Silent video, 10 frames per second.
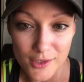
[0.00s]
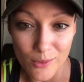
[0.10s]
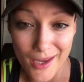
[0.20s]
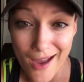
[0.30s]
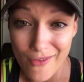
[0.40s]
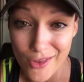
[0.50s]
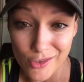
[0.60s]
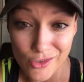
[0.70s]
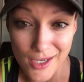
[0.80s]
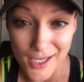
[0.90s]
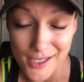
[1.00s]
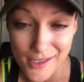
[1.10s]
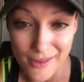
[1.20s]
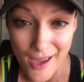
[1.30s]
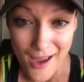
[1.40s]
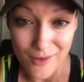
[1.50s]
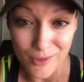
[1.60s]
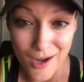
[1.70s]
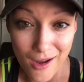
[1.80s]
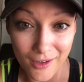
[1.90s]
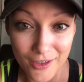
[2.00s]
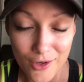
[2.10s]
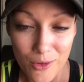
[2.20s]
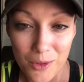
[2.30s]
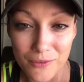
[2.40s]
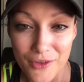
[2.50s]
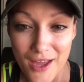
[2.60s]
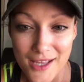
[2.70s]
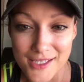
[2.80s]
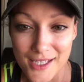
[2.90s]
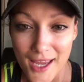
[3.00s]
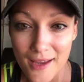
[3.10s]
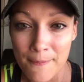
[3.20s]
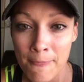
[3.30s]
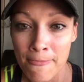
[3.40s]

So we have other trainings on that, and we're not going to go over that today.